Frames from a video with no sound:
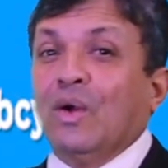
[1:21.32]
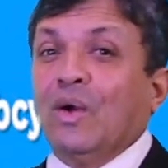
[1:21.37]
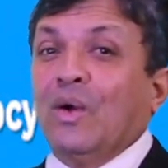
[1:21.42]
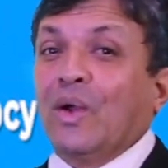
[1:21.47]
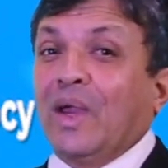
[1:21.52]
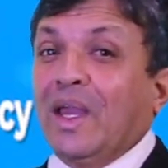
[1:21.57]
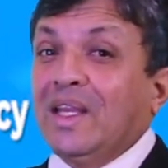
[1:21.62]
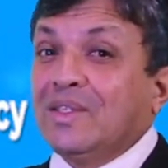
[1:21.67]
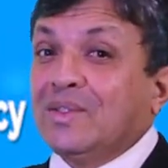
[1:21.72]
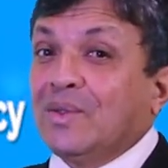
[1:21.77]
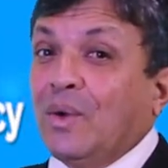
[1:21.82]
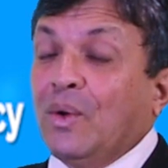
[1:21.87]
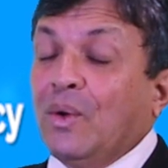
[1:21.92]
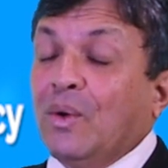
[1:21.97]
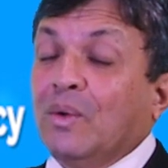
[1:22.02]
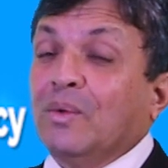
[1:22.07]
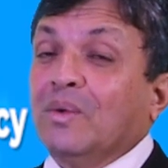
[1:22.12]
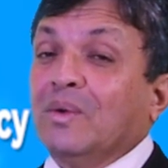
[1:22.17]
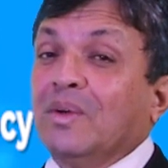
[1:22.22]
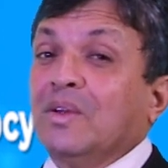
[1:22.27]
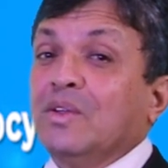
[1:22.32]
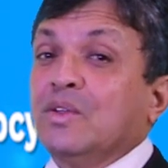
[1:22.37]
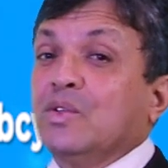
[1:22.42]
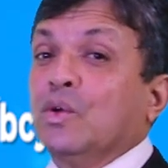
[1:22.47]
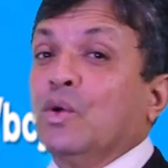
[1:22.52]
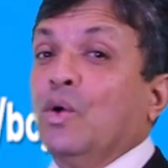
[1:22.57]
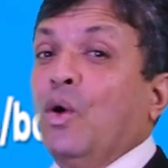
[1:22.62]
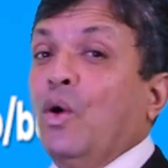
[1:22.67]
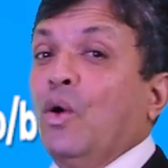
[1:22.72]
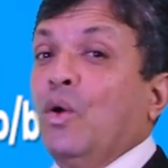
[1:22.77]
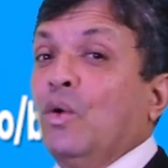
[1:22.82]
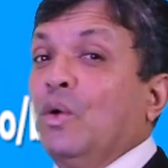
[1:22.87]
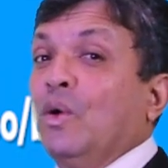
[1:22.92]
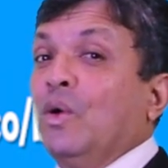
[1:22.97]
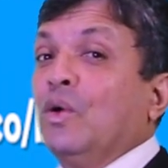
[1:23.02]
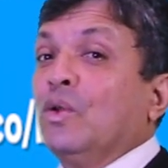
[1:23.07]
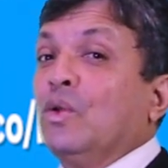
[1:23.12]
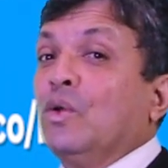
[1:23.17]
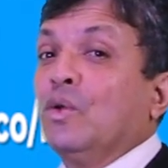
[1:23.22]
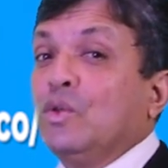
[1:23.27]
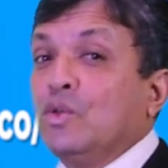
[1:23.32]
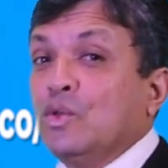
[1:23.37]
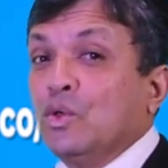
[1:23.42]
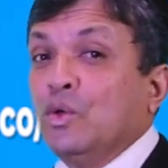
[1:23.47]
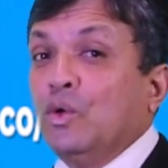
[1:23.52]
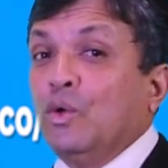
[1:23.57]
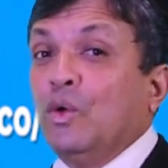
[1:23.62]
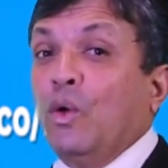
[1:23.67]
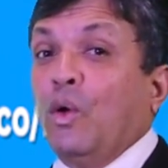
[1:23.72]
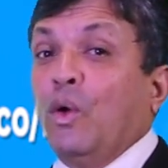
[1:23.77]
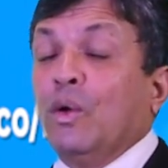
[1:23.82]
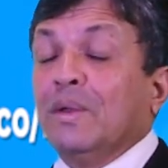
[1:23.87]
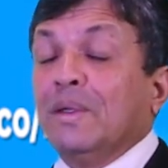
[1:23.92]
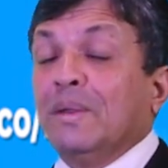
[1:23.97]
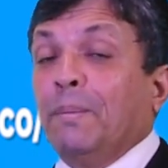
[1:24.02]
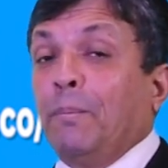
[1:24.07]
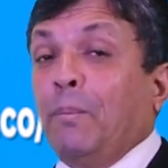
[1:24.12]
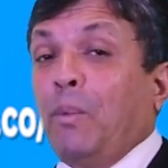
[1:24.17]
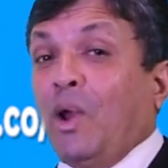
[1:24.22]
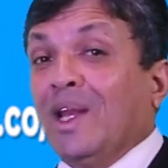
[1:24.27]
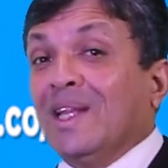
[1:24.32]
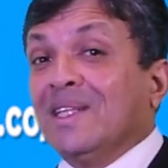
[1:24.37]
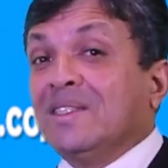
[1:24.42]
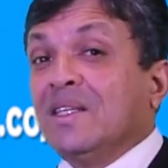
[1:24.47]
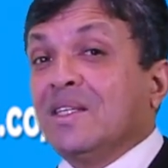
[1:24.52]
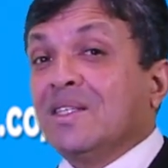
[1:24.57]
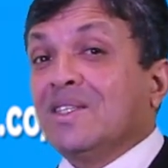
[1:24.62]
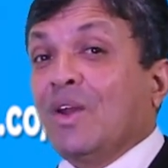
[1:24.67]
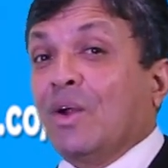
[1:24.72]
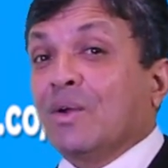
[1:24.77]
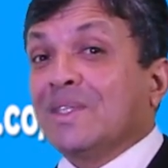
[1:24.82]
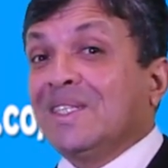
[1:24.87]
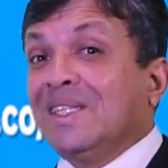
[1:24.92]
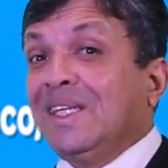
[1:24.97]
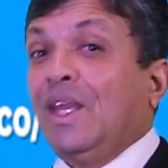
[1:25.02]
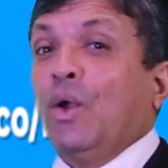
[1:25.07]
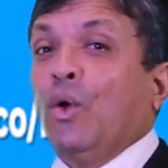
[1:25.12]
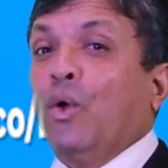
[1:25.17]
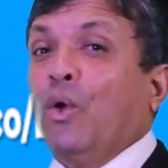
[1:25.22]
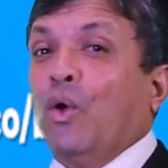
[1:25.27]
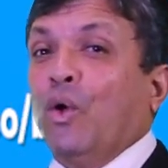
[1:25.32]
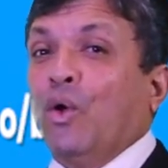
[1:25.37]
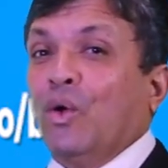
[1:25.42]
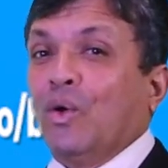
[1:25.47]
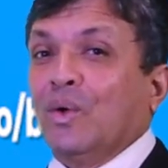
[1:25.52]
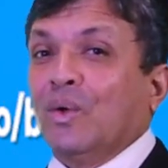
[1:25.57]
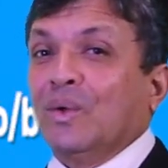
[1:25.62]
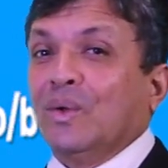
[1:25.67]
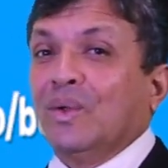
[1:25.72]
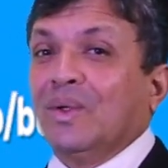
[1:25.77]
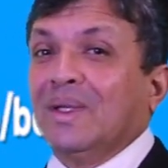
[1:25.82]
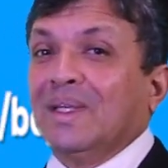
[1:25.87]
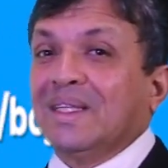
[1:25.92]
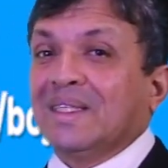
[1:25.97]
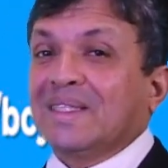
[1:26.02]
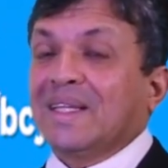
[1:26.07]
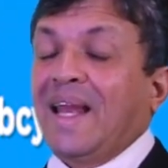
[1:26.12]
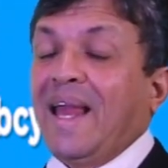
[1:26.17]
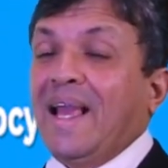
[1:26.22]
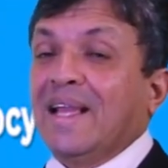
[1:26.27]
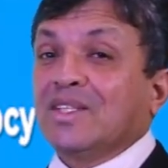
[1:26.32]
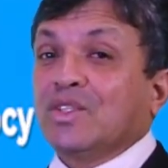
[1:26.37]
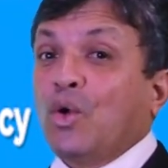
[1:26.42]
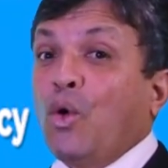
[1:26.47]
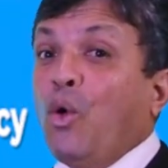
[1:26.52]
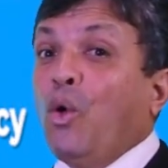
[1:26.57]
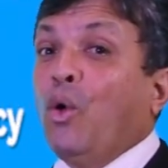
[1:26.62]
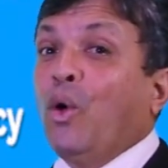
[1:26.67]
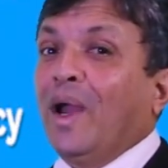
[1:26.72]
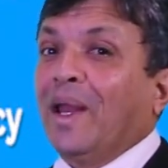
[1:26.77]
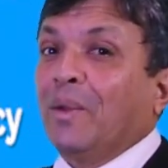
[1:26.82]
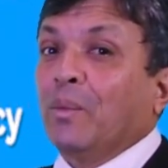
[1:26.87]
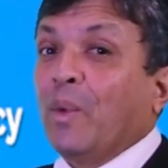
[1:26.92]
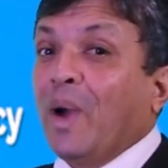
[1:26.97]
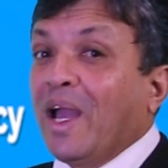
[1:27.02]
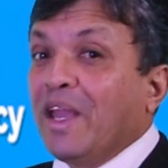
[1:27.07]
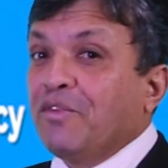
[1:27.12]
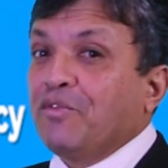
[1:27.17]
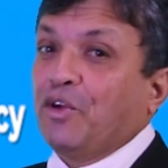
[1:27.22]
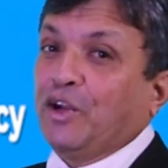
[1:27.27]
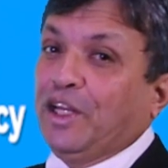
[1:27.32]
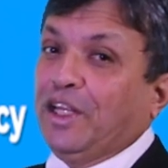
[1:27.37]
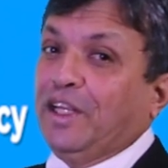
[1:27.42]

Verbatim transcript: Okay, so to go to polinsys.co slash ONY for